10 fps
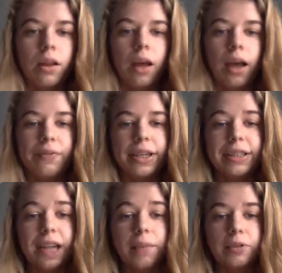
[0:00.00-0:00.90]
And these
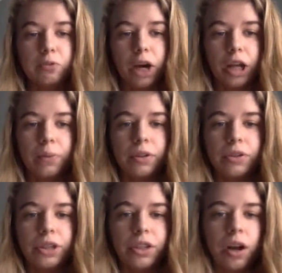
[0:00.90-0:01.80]
types of water
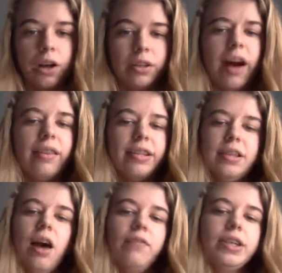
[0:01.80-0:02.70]
pollution are a lot less
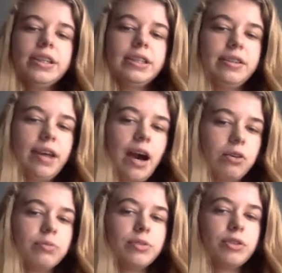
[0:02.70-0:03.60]
obvious than
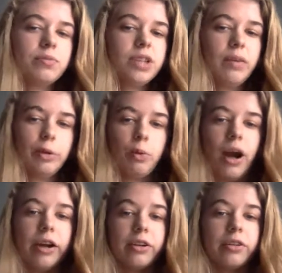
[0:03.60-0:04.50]
algal blooms and
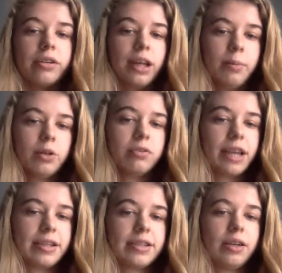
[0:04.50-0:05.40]
require chemical
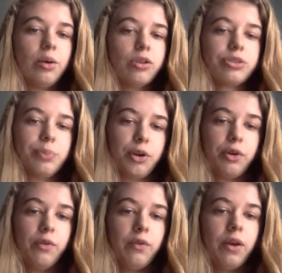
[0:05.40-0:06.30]
testing in order to
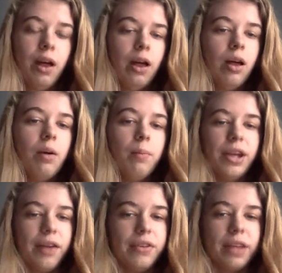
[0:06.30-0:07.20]
prove, but
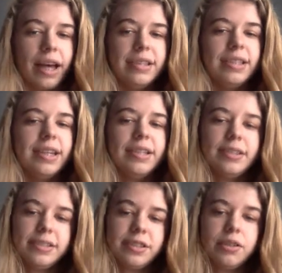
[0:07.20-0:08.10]
nonetheless, it
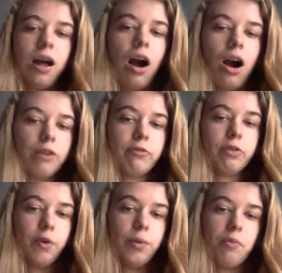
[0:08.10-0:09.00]
is still a harmful
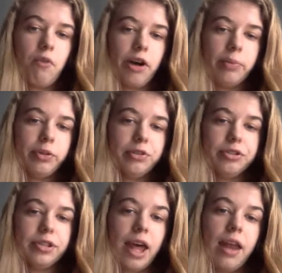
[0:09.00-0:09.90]
form of water
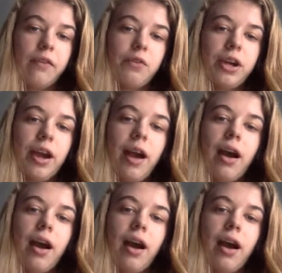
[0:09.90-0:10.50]
pollution. And if we